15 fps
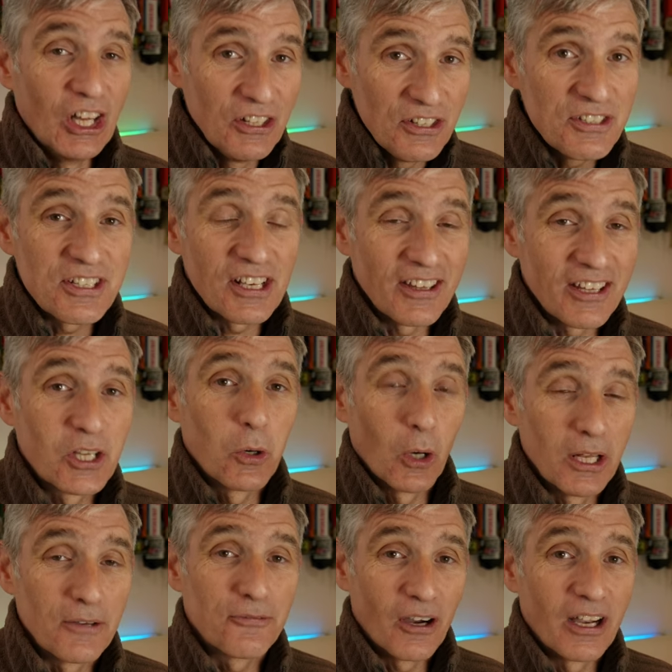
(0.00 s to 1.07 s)
under the
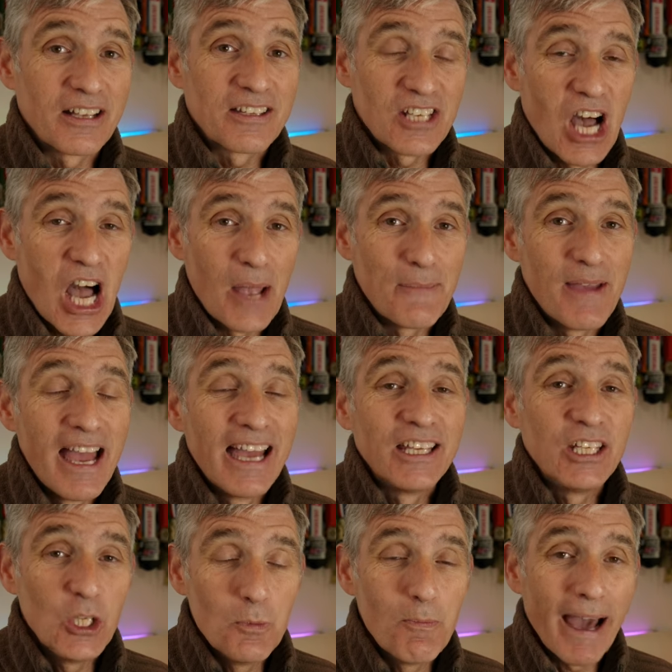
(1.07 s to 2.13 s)
qualifying time
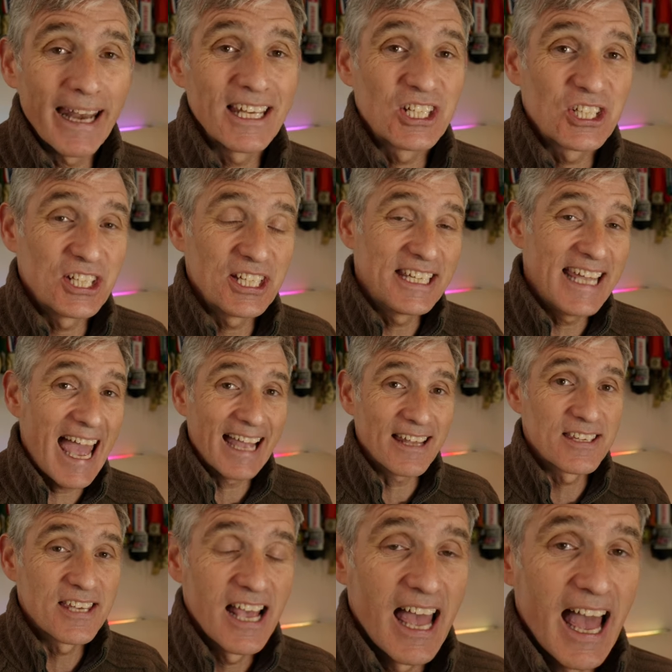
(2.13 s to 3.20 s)
you manage to
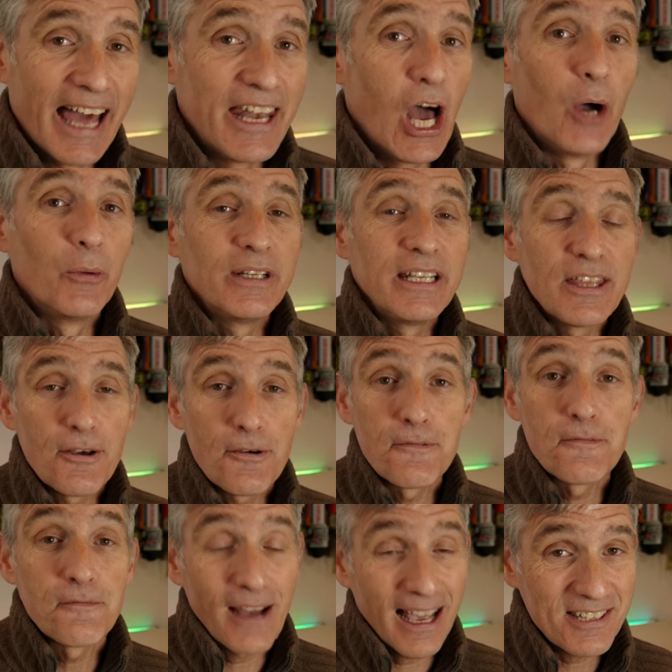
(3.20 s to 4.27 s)
get, and only the
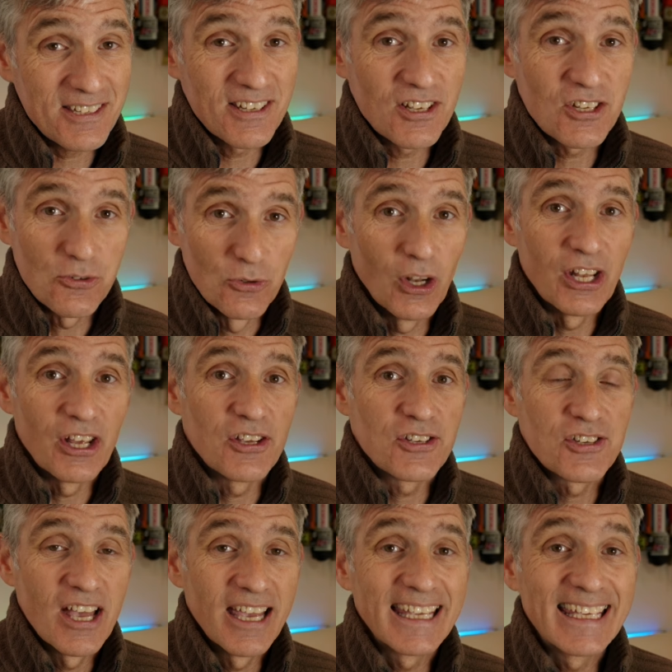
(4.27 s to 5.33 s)
fastest
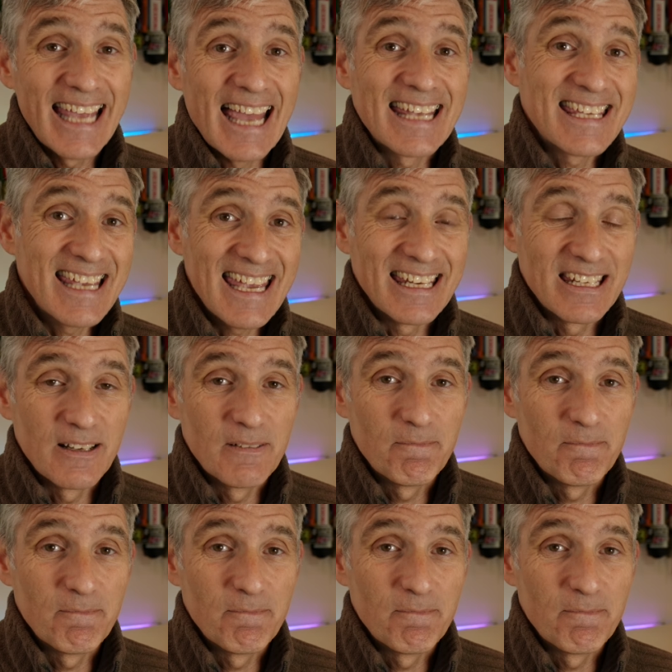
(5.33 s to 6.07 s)
runners get in.